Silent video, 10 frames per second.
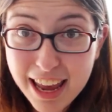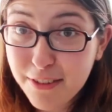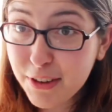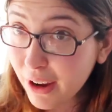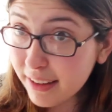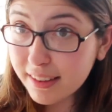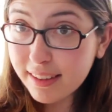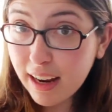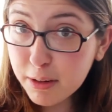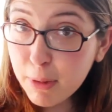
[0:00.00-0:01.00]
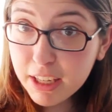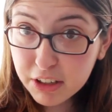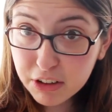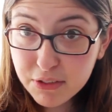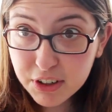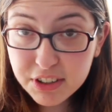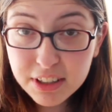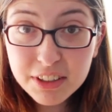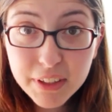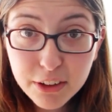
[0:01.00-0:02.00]
If you guys decide to make your own
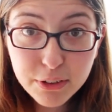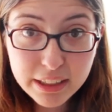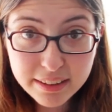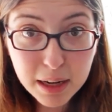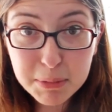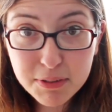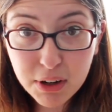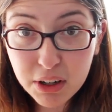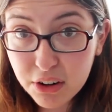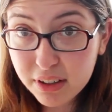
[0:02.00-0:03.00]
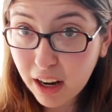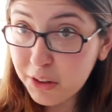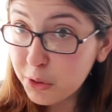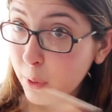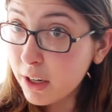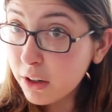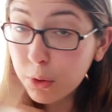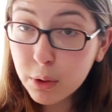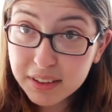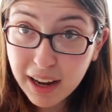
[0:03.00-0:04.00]
versions, feel free to send me photos on Twitter
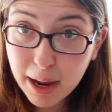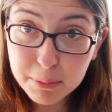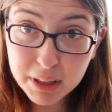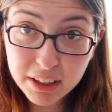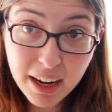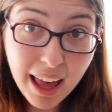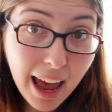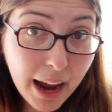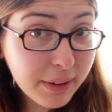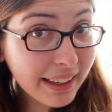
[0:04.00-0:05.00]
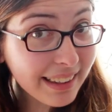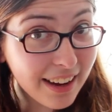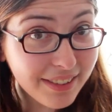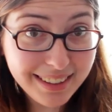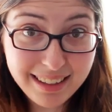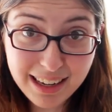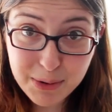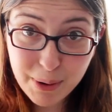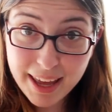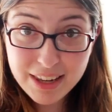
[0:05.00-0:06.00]
or Tumblr. I would love to see
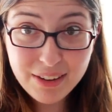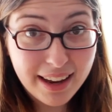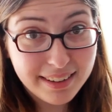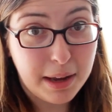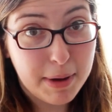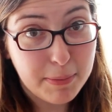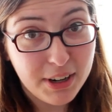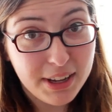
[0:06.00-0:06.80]
what you guys come up